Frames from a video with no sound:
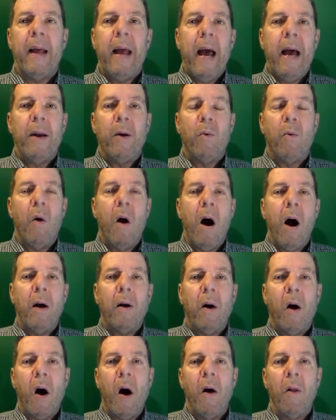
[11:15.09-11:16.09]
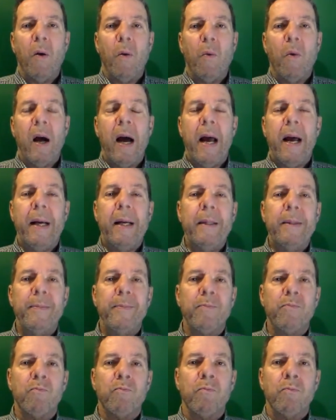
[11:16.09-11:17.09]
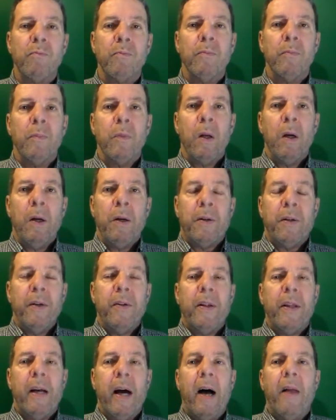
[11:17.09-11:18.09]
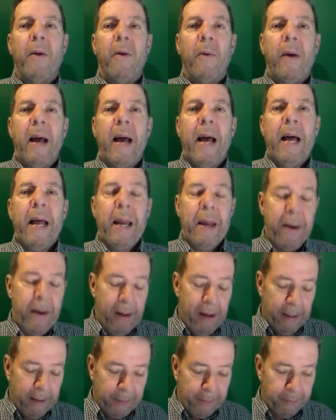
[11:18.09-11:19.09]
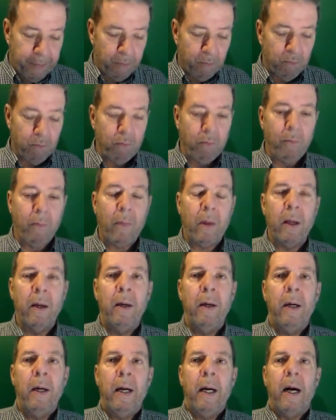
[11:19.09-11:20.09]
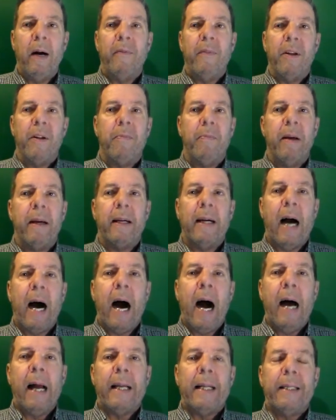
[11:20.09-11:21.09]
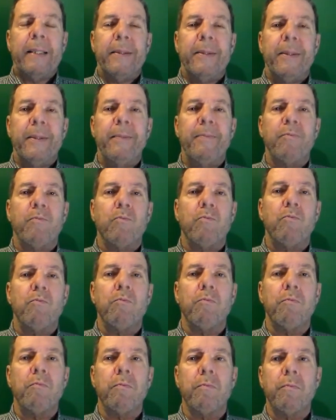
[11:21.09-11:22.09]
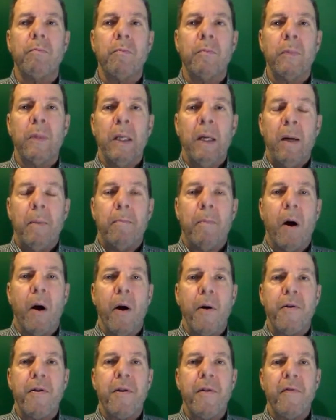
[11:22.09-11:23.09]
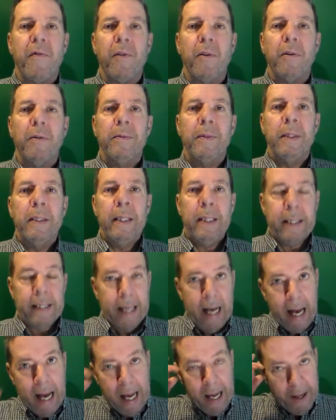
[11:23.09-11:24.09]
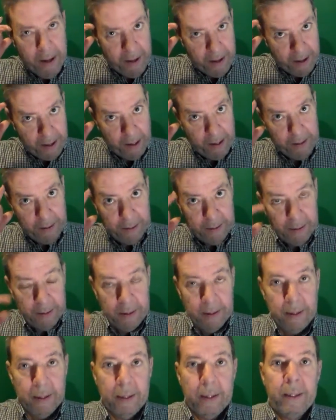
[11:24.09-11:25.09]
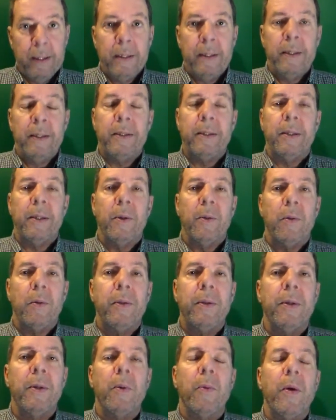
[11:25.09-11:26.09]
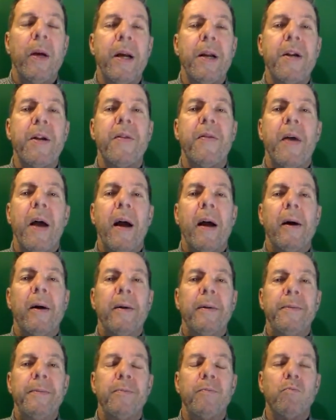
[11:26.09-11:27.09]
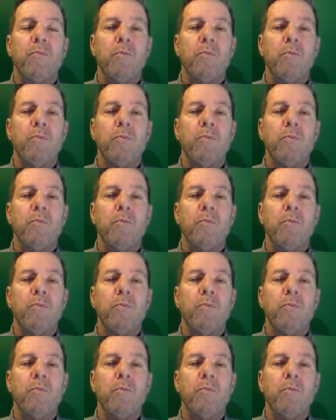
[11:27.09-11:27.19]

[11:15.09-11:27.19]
They had to walk all the way to the other end of this big island, march for days to reach there.